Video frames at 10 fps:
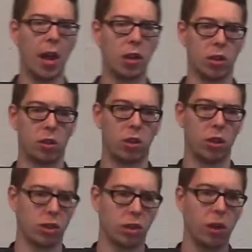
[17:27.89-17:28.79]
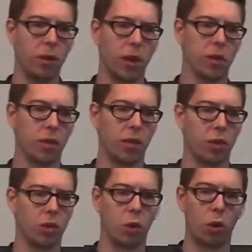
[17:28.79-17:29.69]
just on the surface of the
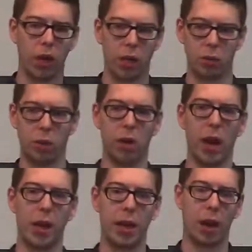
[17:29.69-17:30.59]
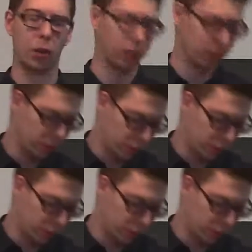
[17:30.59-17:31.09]
story as we've read it now